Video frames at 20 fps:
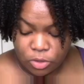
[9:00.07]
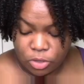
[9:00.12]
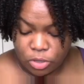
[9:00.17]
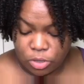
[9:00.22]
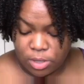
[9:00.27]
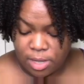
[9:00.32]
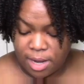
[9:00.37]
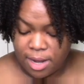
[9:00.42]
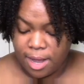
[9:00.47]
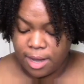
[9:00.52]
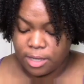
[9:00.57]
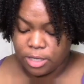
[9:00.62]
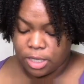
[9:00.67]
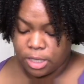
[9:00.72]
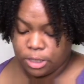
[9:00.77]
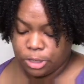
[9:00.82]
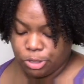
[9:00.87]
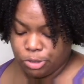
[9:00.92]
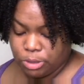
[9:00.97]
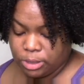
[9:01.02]
so then I
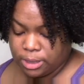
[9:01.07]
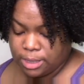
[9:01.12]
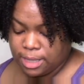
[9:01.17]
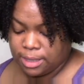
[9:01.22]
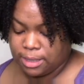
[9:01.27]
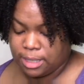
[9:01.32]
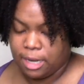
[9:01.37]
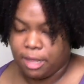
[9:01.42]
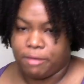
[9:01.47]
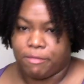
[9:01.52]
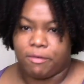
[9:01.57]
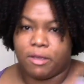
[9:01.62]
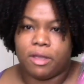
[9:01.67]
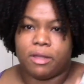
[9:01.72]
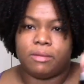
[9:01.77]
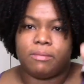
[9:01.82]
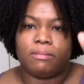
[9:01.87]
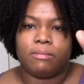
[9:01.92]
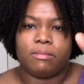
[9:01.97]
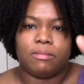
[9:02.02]
just used this
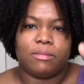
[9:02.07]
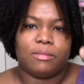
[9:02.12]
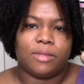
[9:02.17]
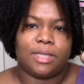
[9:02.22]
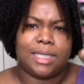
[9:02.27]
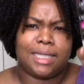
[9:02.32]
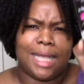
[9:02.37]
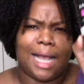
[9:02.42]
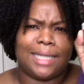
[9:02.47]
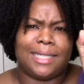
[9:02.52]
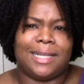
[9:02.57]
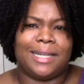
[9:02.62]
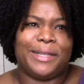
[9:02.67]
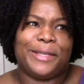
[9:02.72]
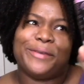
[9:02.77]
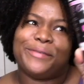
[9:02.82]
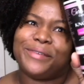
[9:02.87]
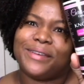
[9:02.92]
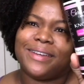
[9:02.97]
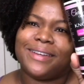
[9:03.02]
leave-in, this as a
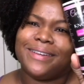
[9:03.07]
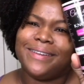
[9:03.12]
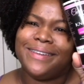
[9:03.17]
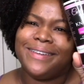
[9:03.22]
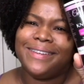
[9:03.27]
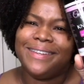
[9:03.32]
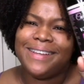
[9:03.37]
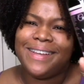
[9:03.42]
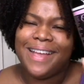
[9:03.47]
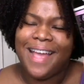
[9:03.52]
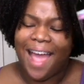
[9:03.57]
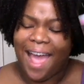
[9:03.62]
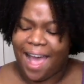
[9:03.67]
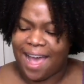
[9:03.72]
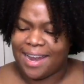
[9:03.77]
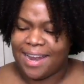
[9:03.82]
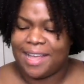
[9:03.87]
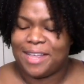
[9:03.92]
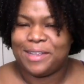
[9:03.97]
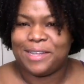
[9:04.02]
leave-in, and
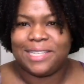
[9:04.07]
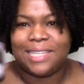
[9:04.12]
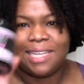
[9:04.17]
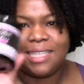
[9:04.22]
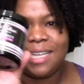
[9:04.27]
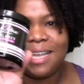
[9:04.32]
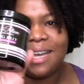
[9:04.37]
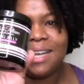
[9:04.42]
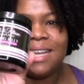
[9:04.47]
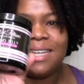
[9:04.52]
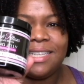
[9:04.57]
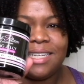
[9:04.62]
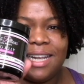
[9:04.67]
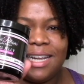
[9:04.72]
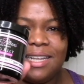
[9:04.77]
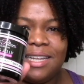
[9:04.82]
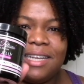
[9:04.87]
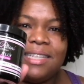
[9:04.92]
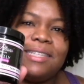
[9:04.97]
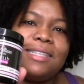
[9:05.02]
I used this curling jelly on